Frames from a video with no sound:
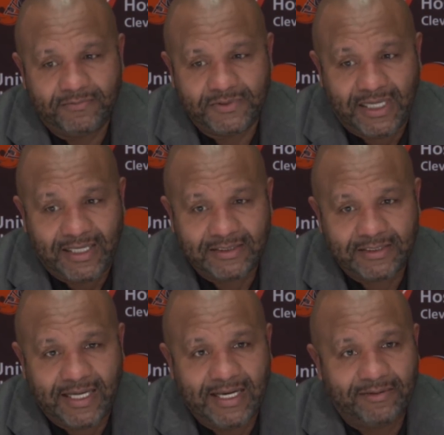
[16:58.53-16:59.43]
John's
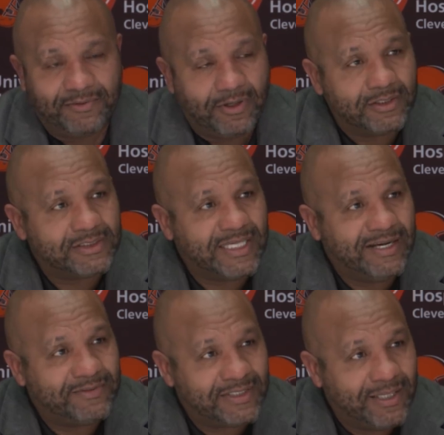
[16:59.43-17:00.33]
staff and our
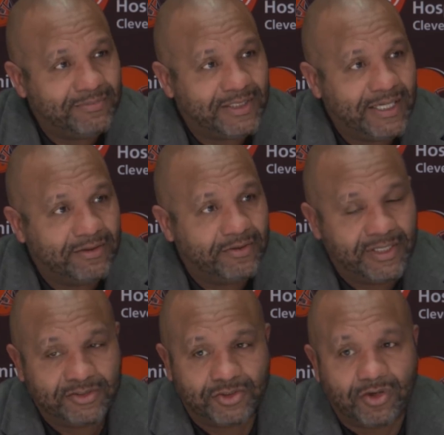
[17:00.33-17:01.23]
staff to come together
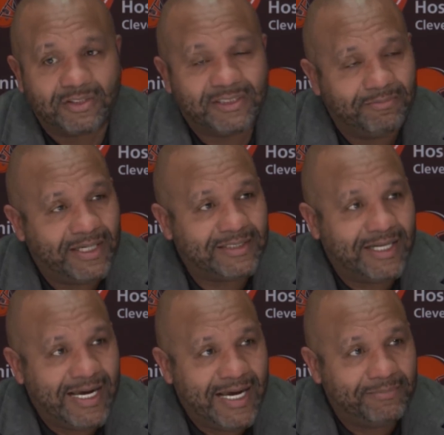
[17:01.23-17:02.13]
and start to make
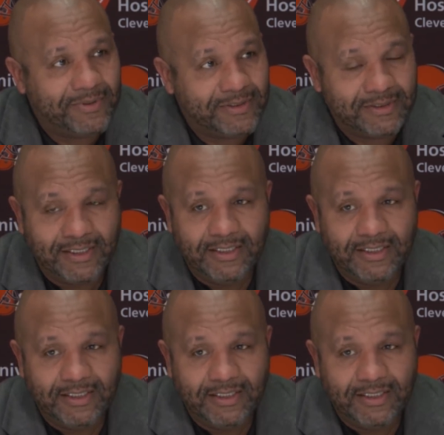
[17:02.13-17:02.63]
that happen